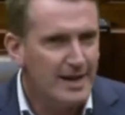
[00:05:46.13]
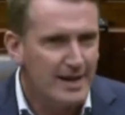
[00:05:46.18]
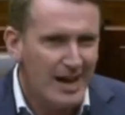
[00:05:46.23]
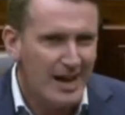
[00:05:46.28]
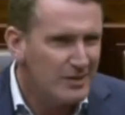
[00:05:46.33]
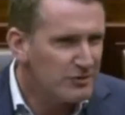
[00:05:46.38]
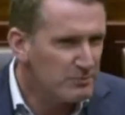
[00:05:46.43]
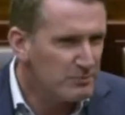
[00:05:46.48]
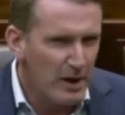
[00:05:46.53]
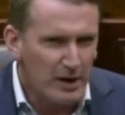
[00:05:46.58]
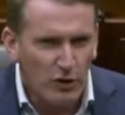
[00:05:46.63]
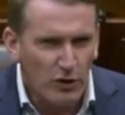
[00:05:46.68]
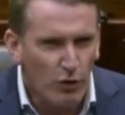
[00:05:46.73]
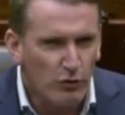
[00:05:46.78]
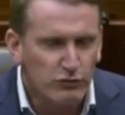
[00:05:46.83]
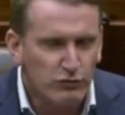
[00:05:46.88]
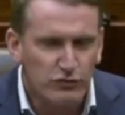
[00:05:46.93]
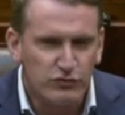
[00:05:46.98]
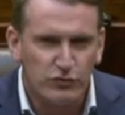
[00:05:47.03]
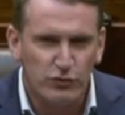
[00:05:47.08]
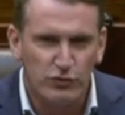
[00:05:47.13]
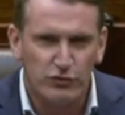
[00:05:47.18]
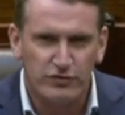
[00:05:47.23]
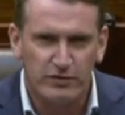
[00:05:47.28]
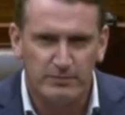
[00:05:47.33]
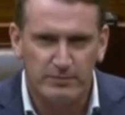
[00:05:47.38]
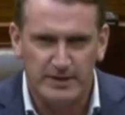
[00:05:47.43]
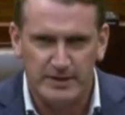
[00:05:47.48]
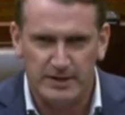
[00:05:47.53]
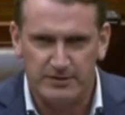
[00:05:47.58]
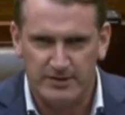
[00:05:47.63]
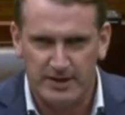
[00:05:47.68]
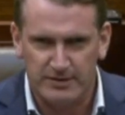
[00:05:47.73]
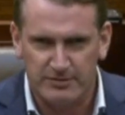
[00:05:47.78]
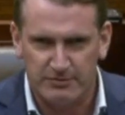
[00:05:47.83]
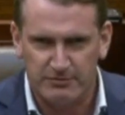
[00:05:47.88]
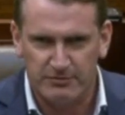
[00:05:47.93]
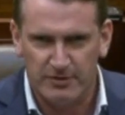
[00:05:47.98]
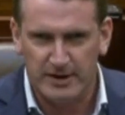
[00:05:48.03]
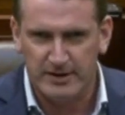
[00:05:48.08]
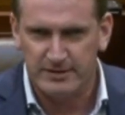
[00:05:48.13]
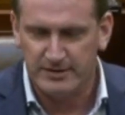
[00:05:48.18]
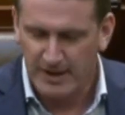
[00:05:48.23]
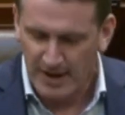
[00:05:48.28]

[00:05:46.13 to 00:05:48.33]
There's about 100 schools have been identified,